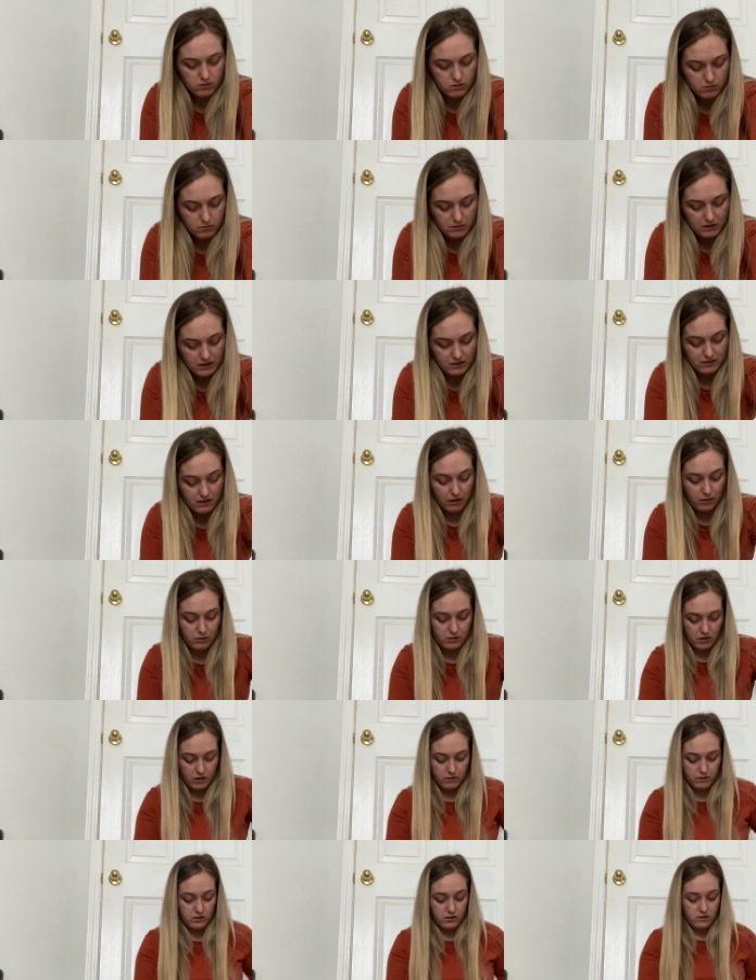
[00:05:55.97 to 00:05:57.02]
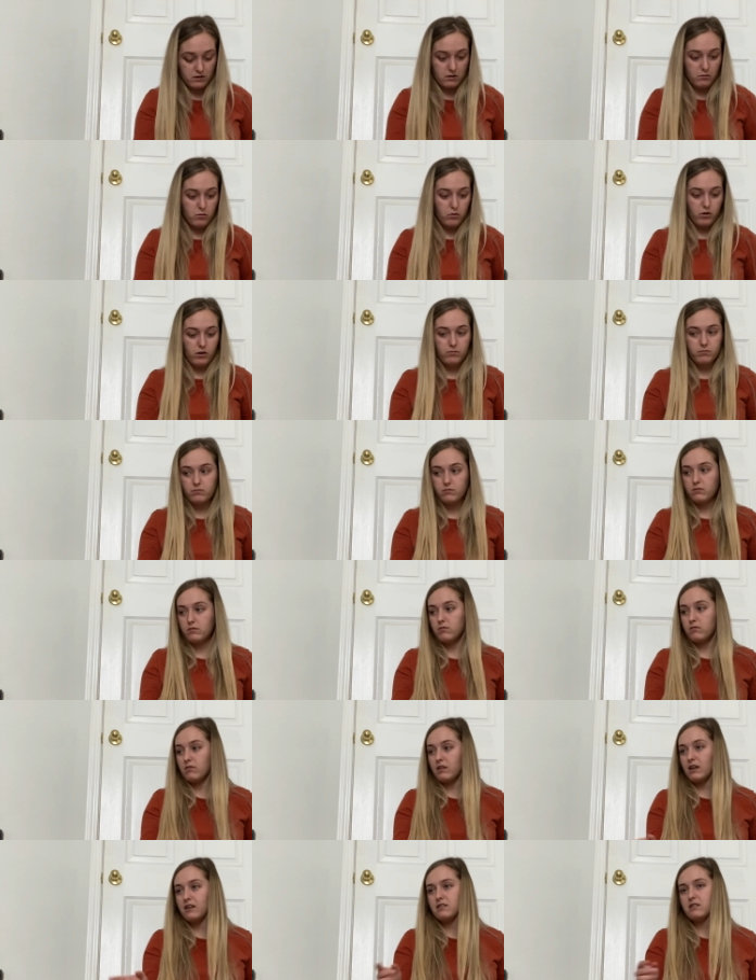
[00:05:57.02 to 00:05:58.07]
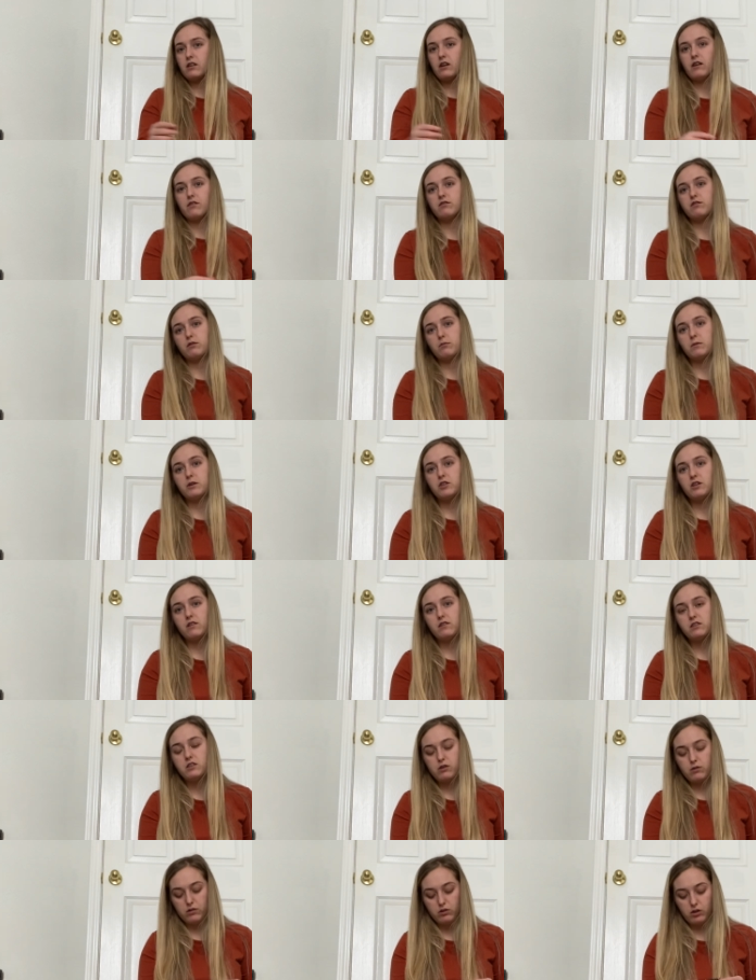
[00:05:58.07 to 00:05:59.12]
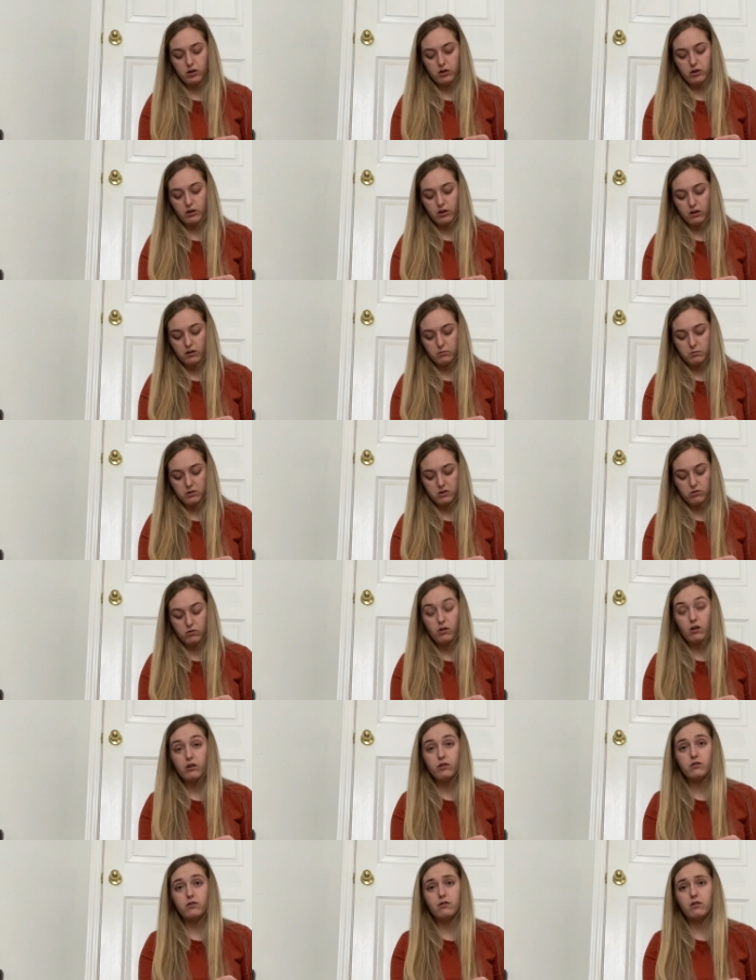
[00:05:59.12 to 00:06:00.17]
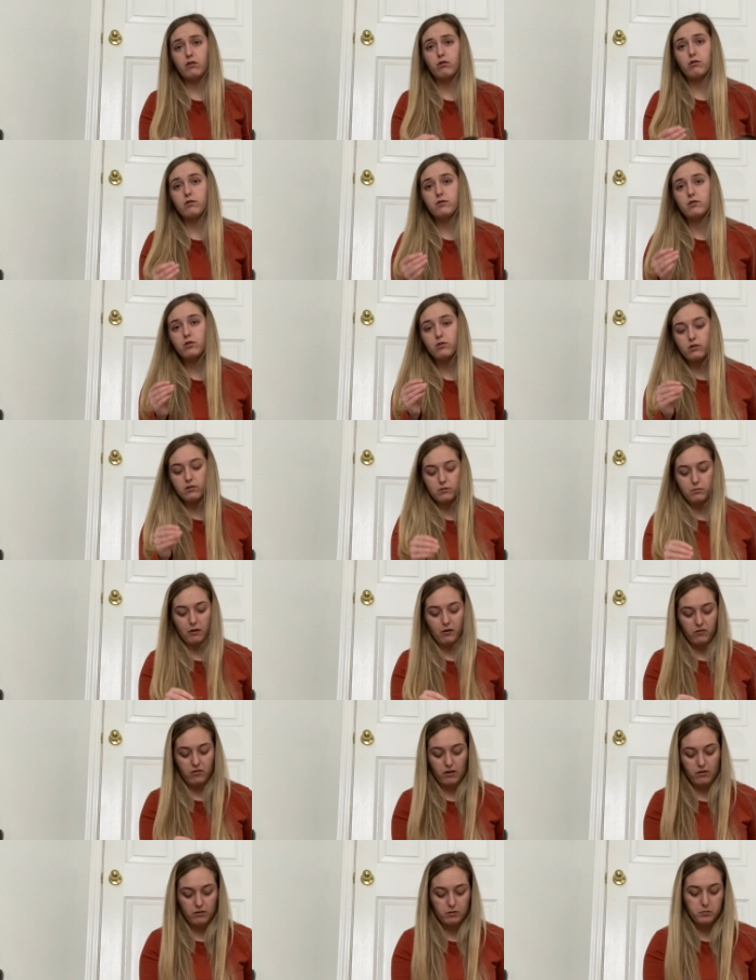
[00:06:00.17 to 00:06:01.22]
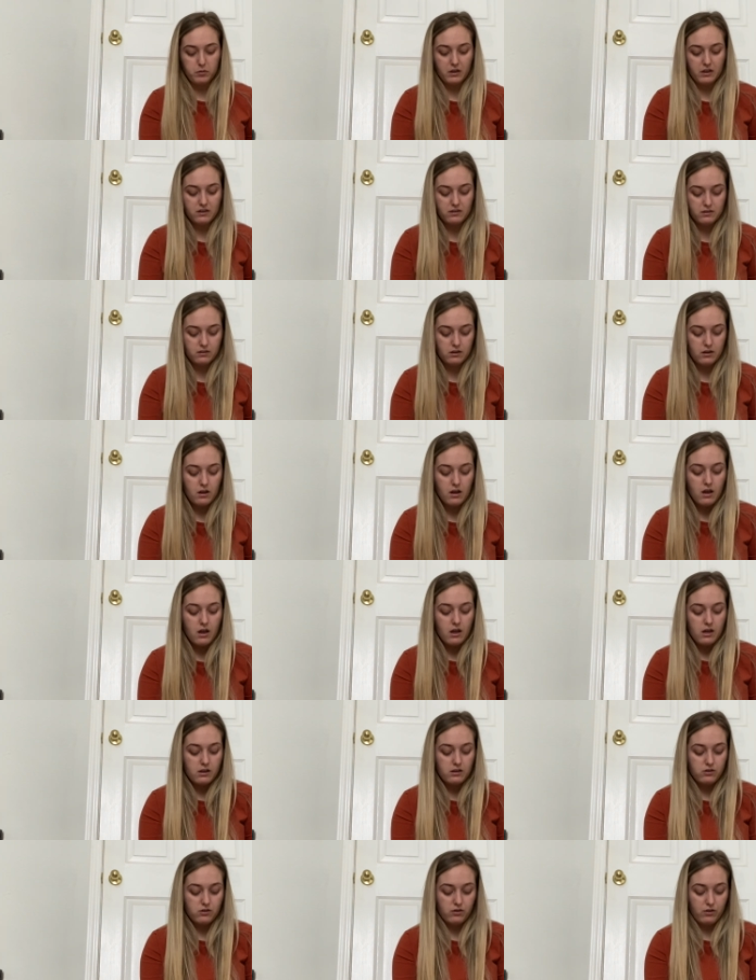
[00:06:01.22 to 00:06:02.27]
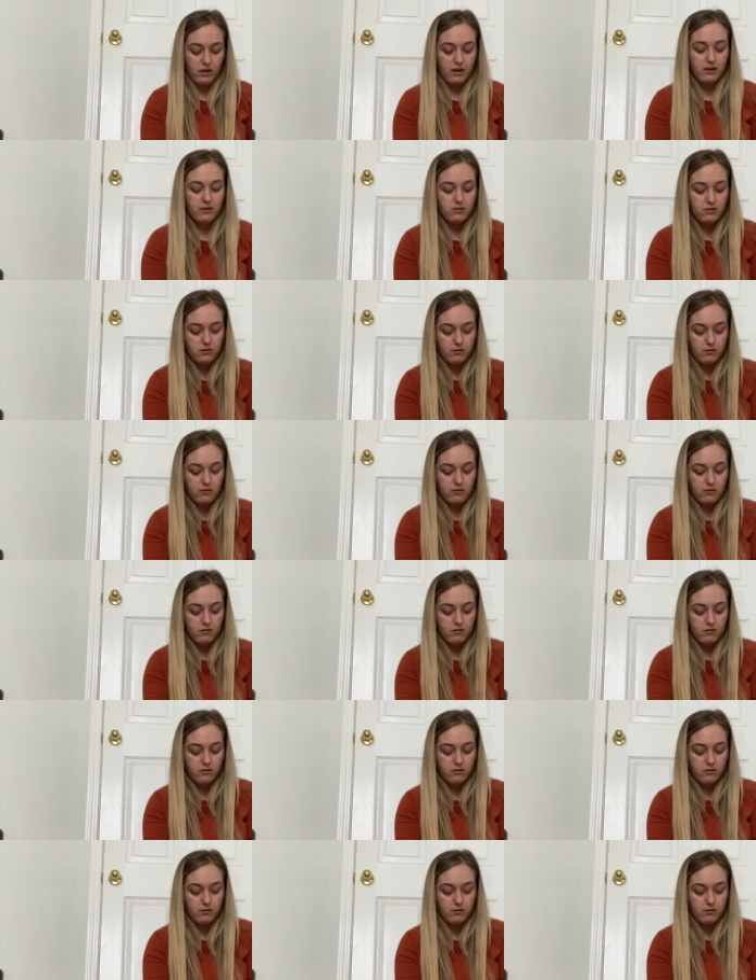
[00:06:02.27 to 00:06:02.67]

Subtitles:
Because I would love to see more. I still have so much of it too. It literally cost me $2. The thrift store is my favorite place to get